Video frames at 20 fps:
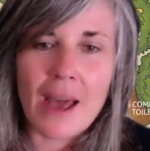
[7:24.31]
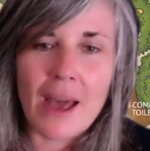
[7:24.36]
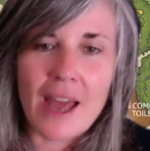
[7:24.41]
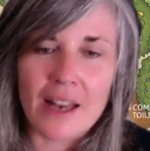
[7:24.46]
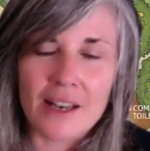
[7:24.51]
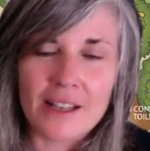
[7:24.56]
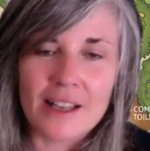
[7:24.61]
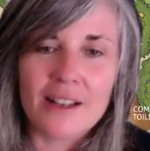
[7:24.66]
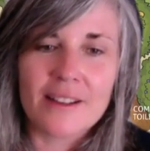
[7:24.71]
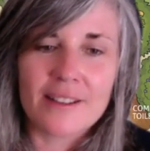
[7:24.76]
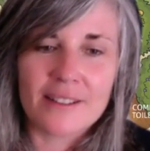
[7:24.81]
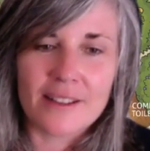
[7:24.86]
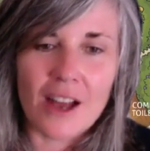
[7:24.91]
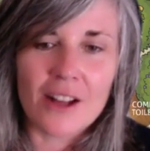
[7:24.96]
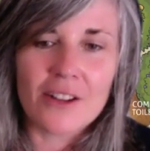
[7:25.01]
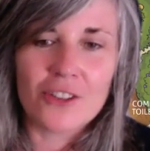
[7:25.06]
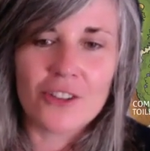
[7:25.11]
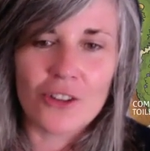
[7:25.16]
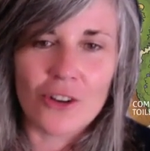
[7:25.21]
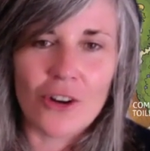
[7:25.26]
and it
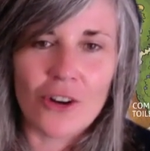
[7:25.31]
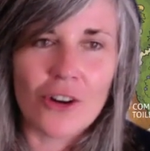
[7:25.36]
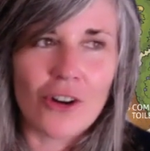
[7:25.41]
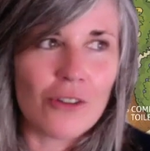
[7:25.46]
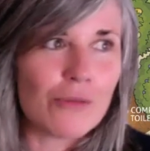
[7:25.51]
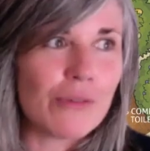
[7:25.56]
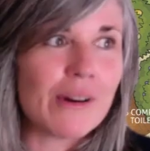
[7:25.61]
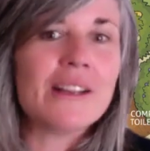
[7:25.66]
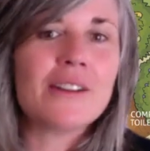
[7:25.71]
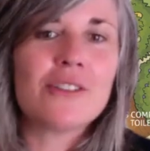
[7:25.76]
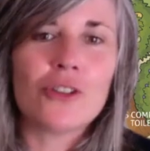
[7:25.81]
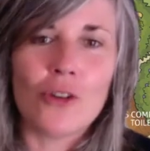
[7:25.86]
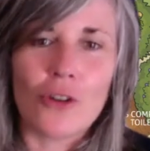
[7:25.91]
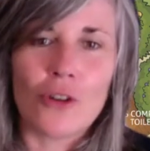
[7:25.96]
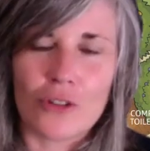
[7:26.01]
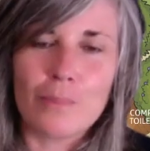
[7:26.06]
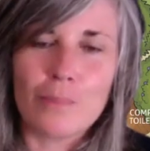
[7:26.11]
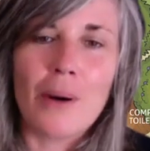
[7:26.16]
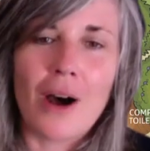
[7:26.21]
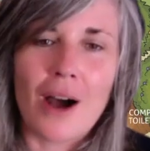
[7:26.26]
starts your
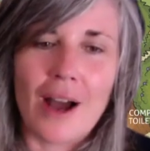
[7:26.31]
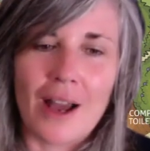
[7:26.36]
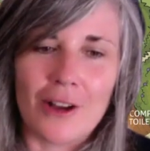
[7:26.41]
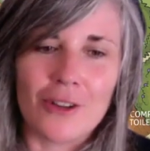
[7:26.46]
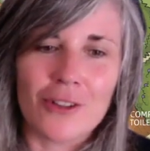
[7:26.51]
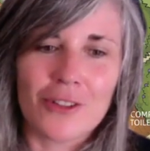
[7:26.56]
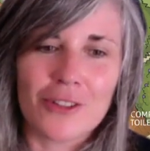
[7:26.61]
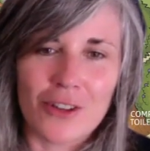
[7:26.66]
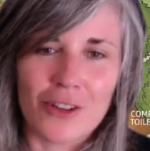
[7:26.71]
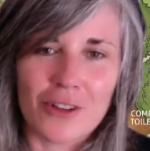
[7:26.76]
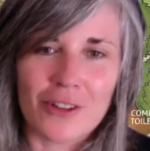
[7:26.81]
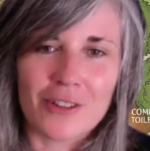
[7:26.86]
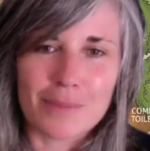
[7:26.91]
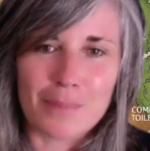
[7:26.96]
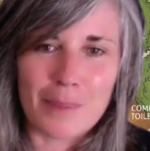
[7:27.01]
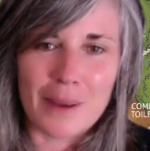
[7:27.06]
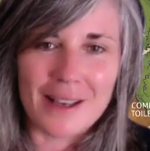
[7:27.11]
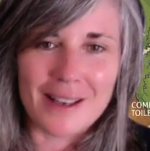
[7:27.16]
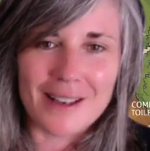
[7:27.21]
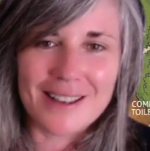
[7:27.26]
resource pile, so to
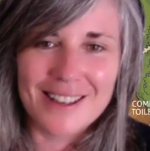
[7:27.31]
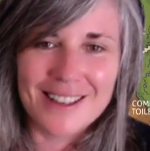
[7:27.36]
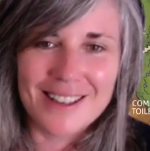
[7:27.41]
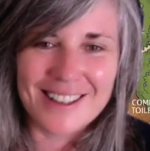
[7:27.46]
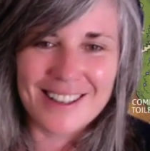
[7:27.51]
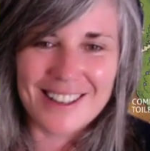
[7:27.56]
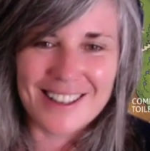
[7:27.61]
speak.